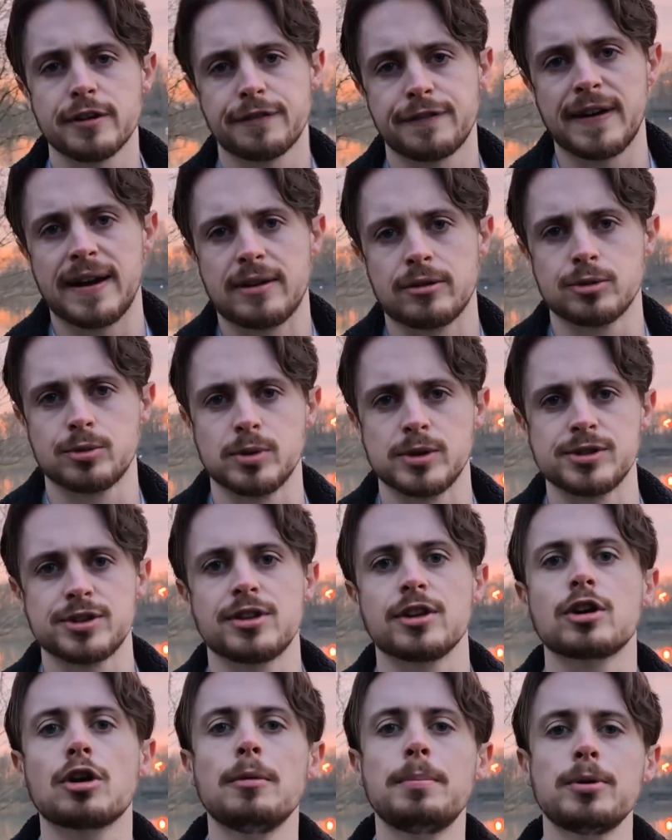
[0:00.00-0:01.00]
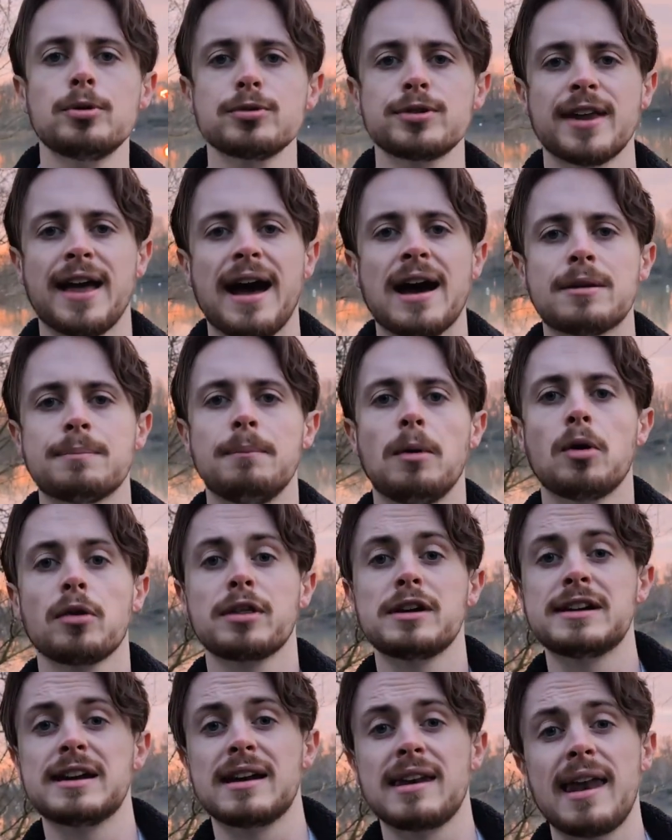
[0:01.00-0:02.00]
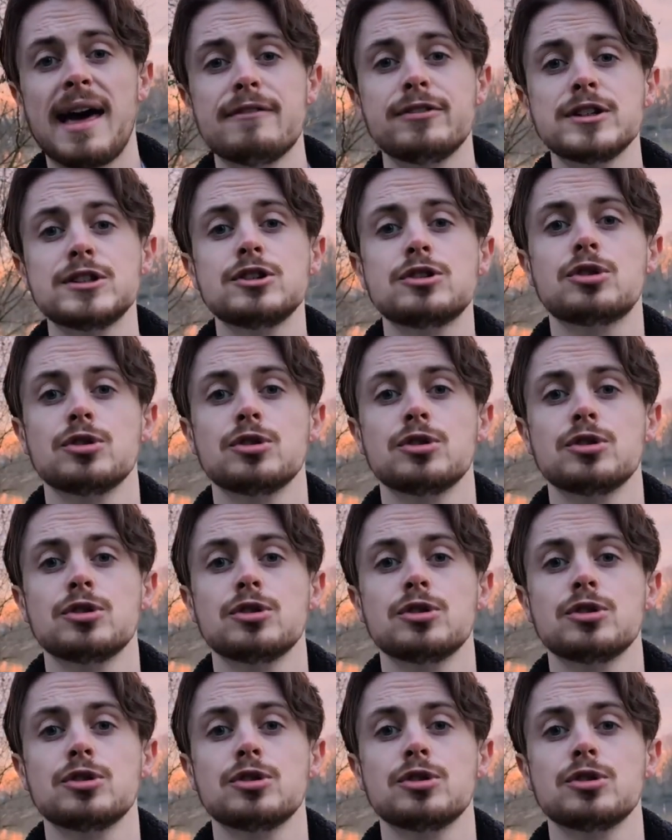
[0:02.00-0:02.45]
found was the couples that had more than 11